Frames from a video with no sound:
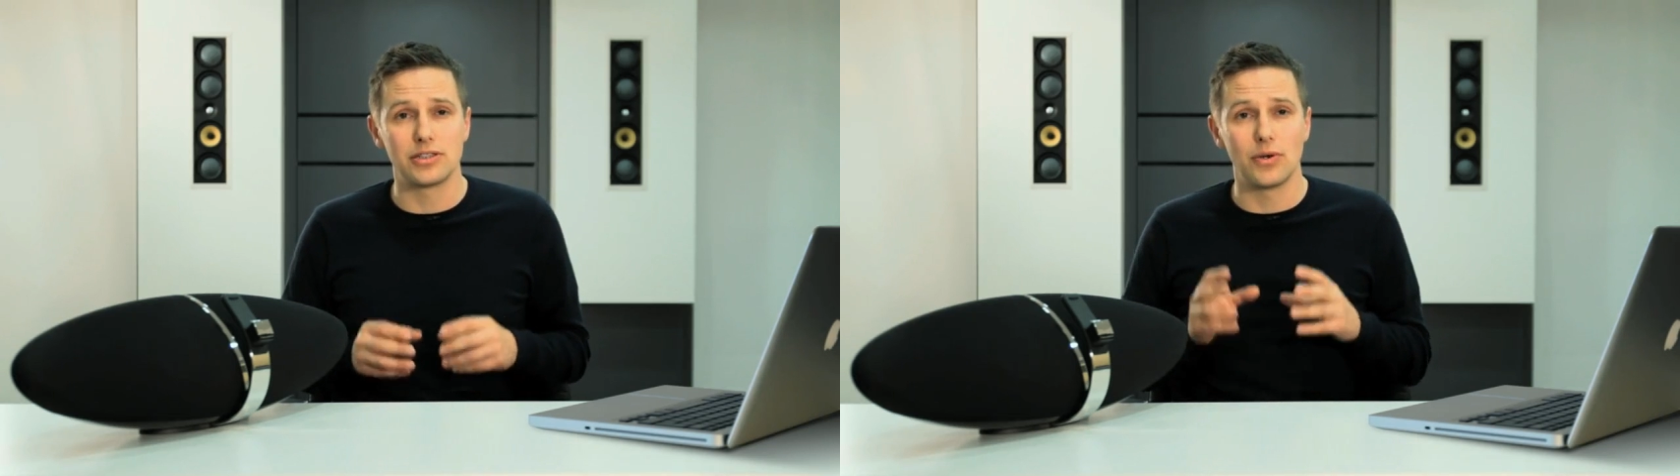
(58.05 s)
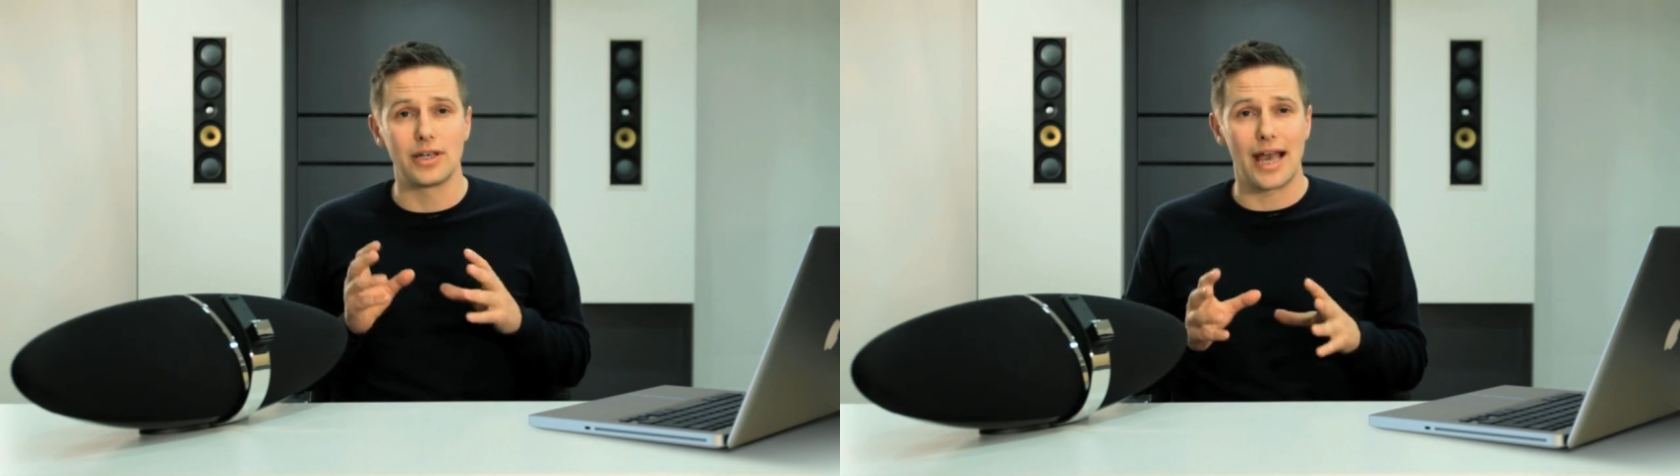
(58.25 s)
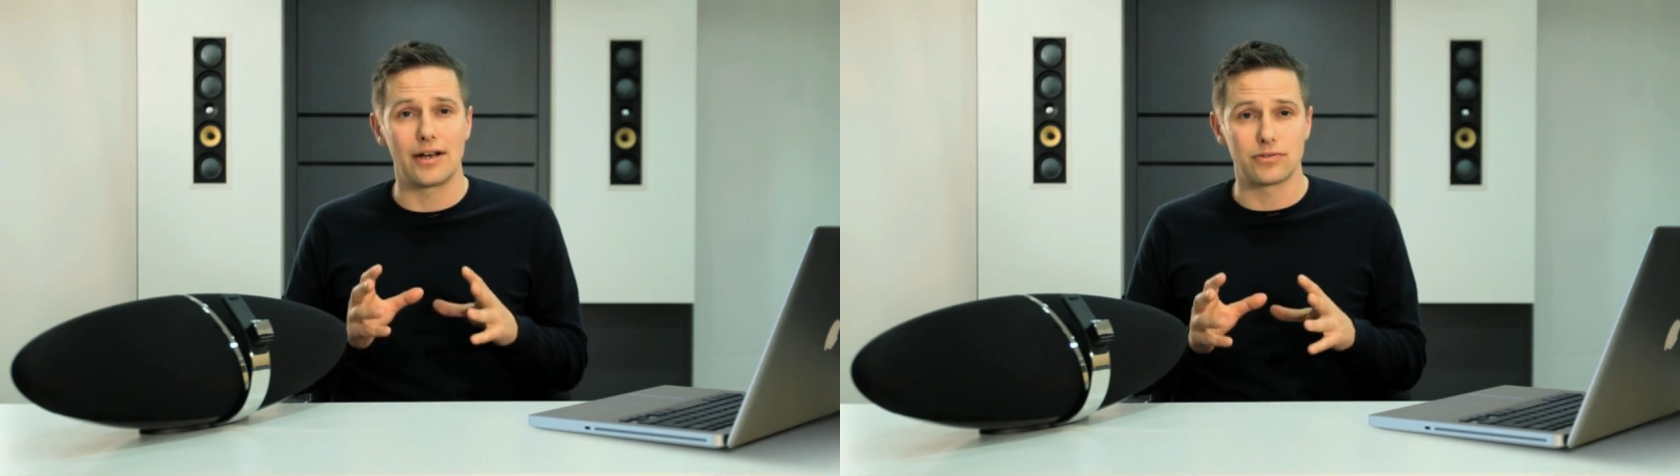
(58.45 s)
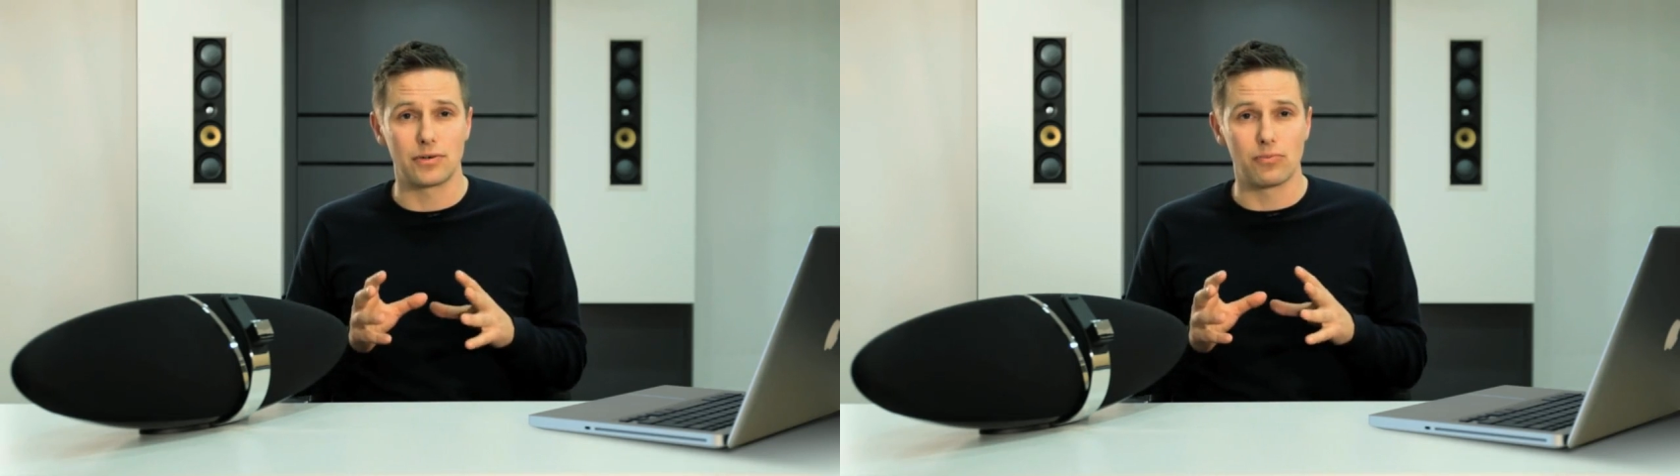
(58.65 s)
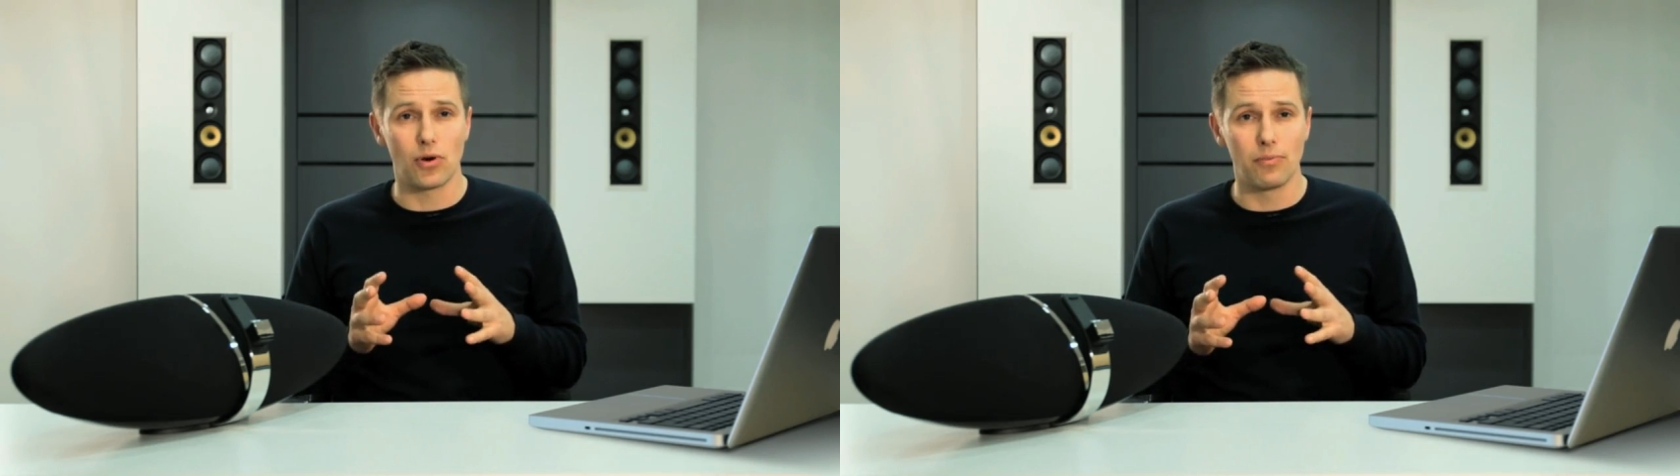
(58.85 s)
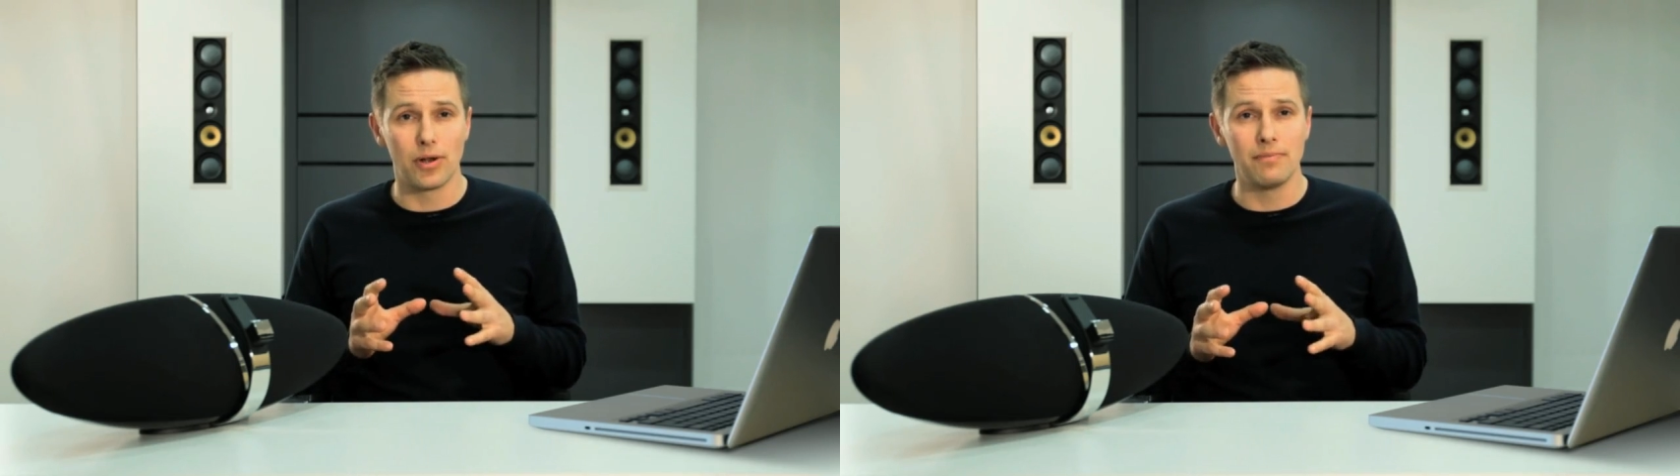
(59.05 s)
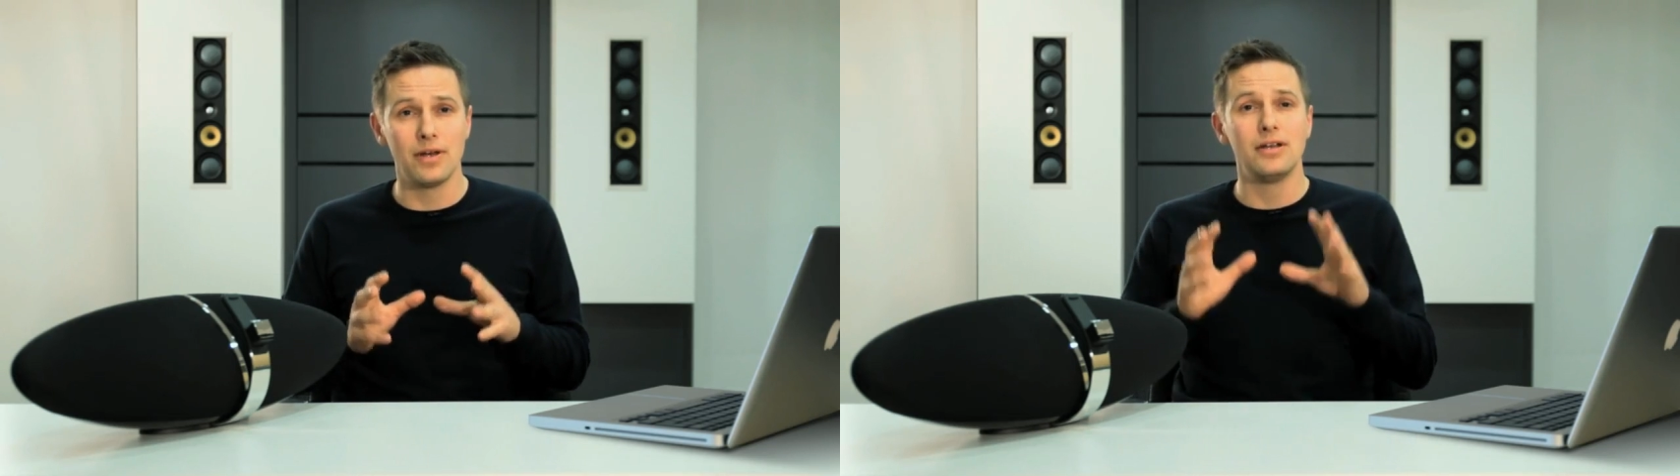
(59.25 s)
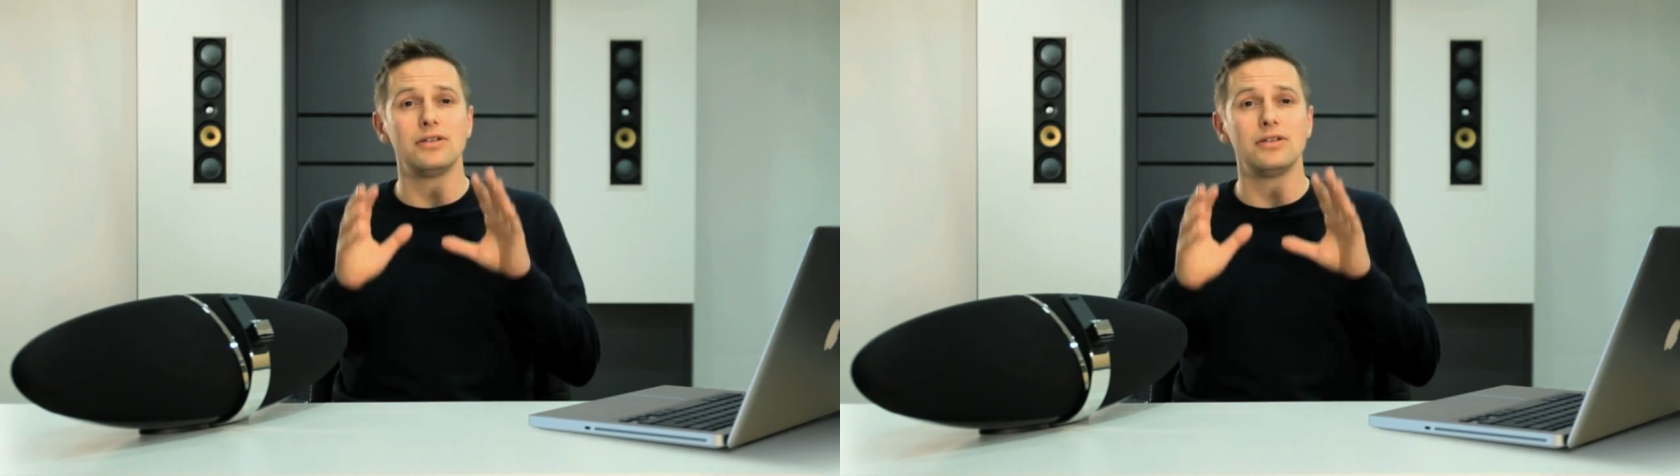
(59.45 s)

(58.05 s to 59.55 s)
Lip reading: you encounter a problem,